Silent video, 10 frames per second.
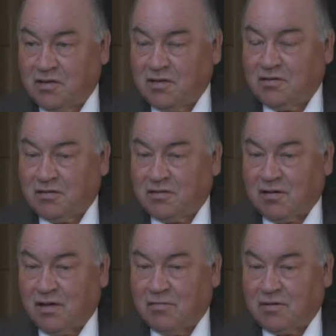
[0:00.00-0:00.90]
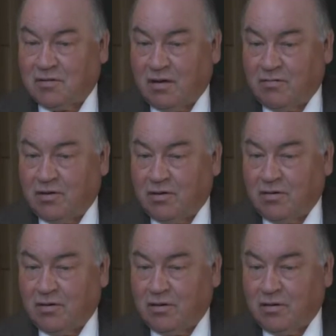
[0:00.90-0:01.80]
it's the same as
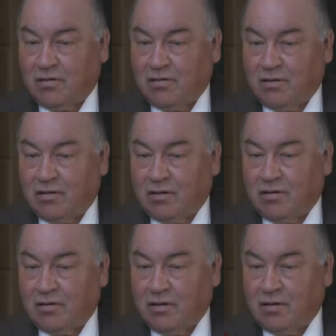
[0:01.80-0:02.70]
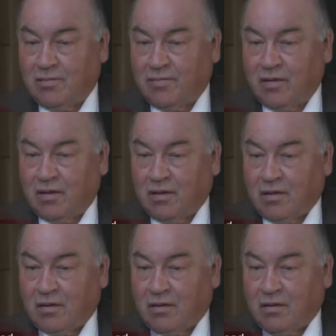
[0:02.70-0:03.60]
governor. Uh, and uh,
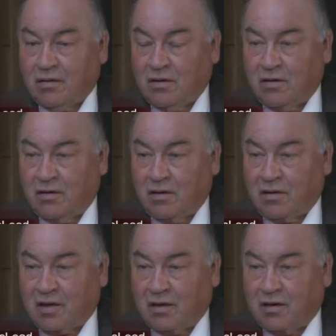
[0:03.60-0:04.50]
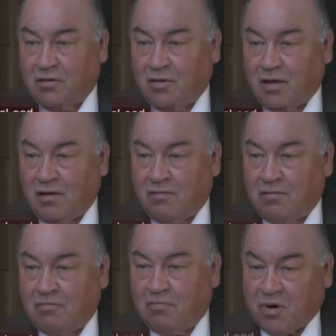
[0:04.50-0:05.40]
in, the, in, Canada, we
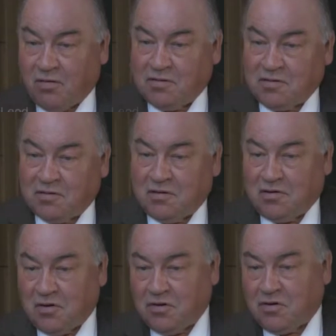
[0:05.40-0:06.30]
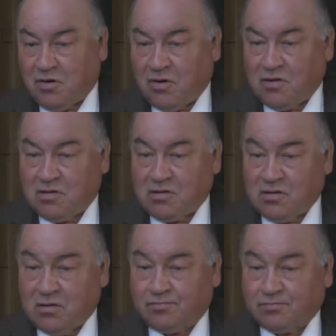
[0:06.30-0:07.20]
have provinces and territories.
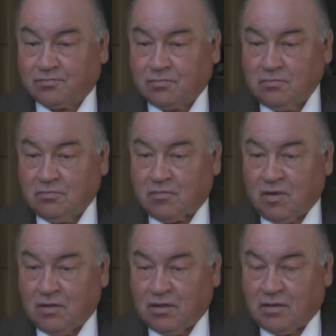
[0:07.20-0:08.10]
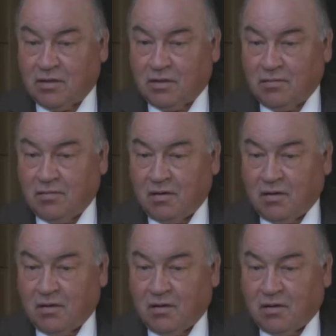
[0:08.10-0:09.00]
So, but uh,
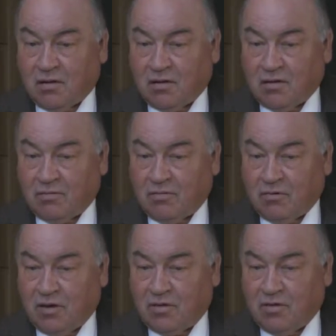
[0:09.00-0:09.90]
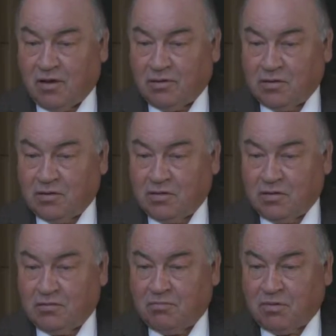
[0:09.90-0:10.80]
with
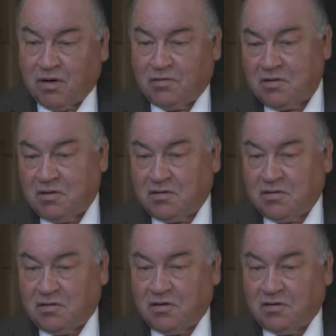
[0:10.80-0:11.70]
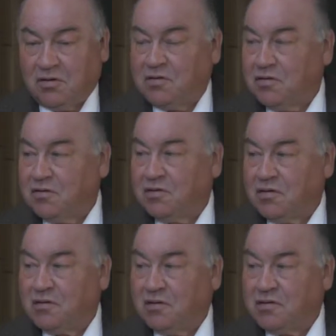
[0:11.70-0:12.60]
devolution, provinces and territories are
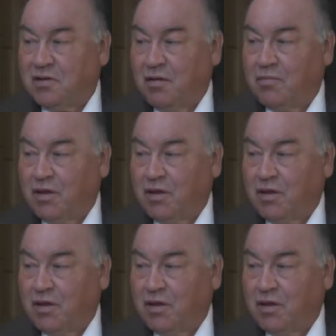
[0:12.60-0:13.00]
essentially the same